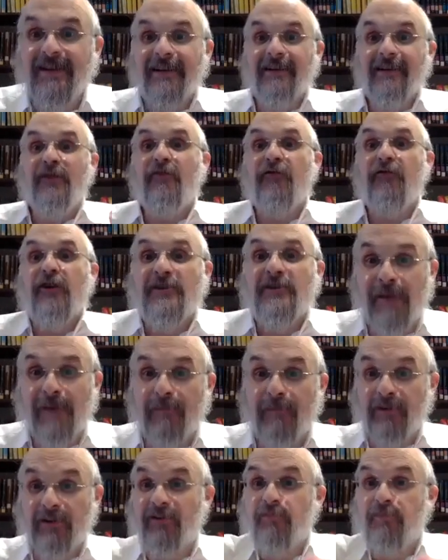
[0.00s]
lifreis
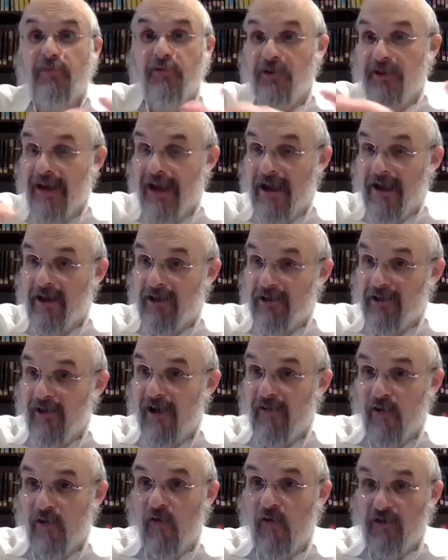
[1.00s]
mapa, to put a
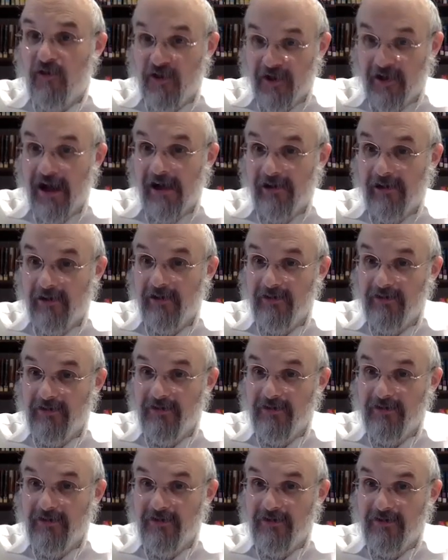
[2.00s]
cloth over the challah,
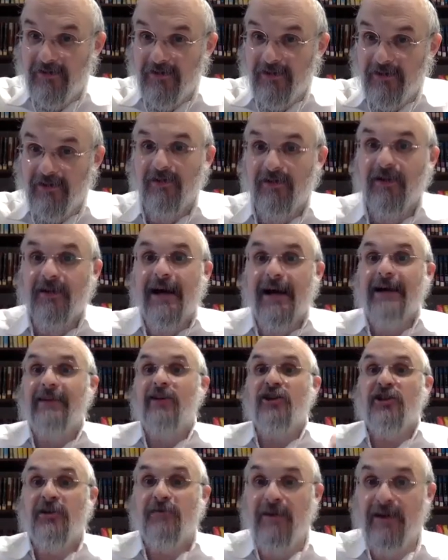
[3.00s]

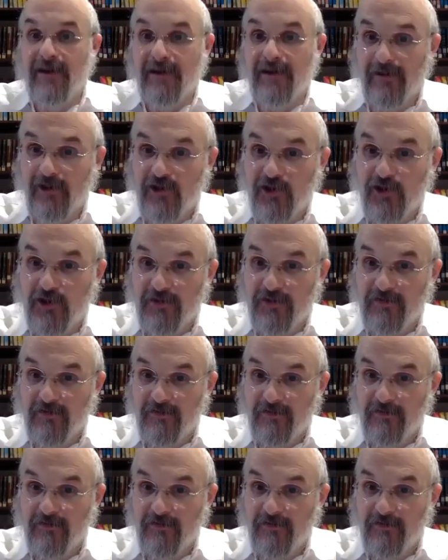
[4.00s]
lakadesh, to make Kiddush.